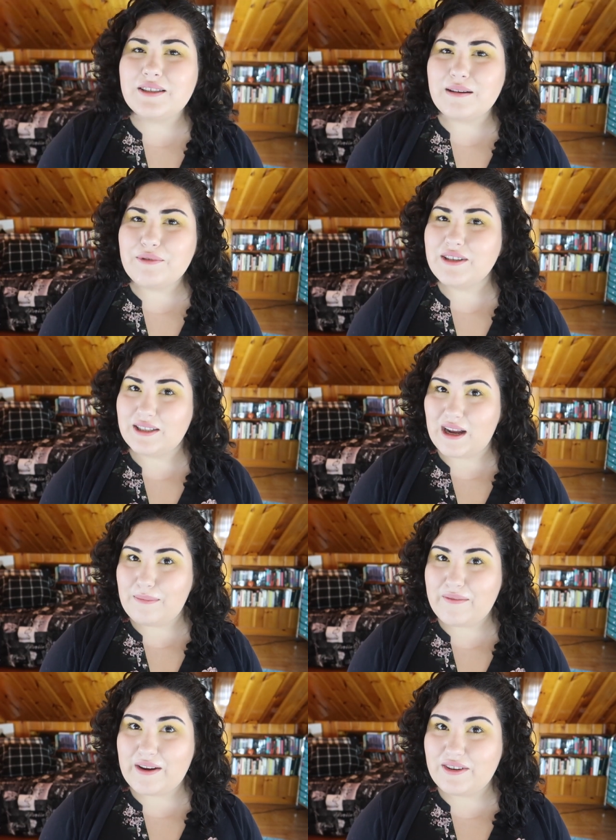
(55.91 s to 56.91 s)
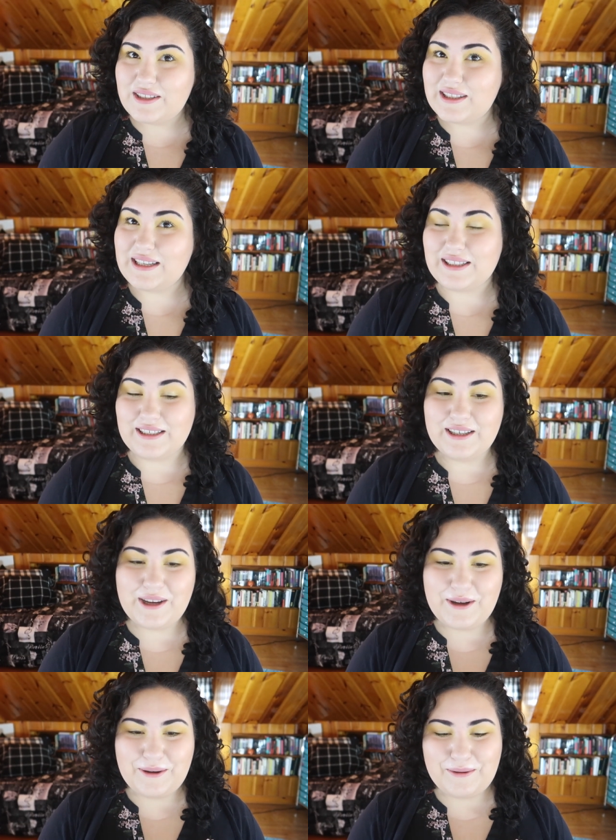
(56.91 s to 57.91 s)
Summer is not my favorite season,
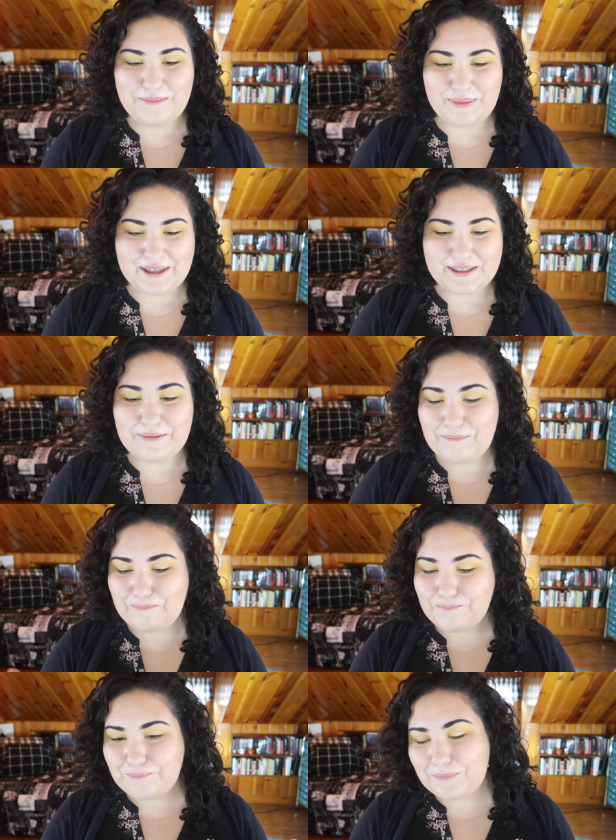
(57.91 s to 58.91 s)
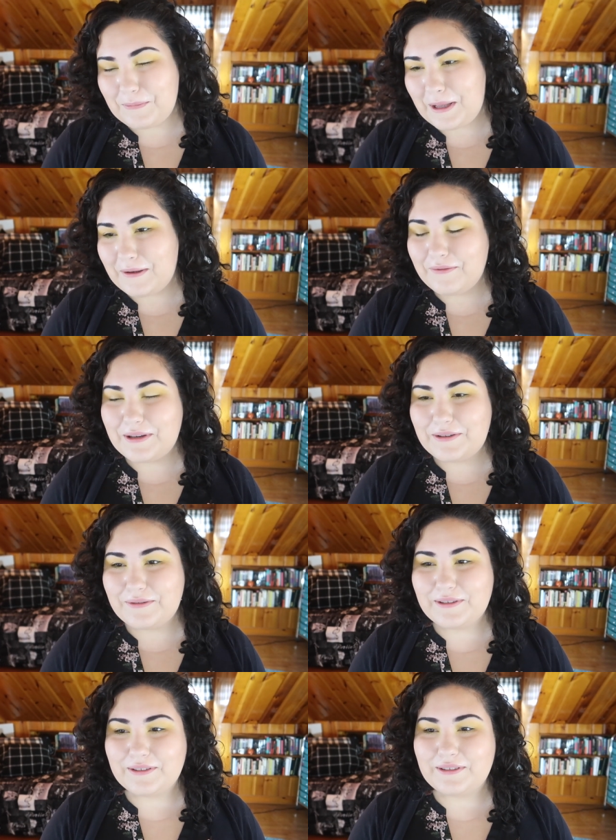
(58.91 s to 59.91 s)
but we
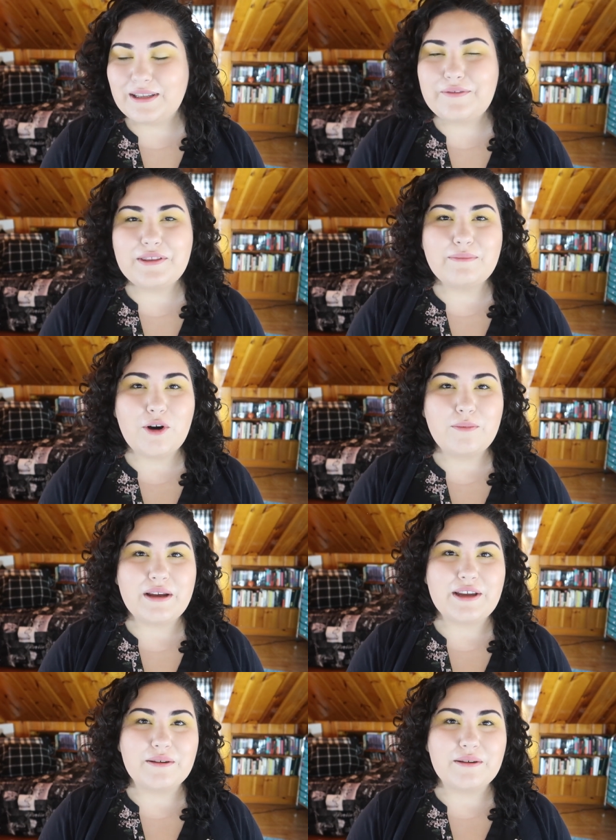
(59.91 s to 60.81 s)
do live in the moment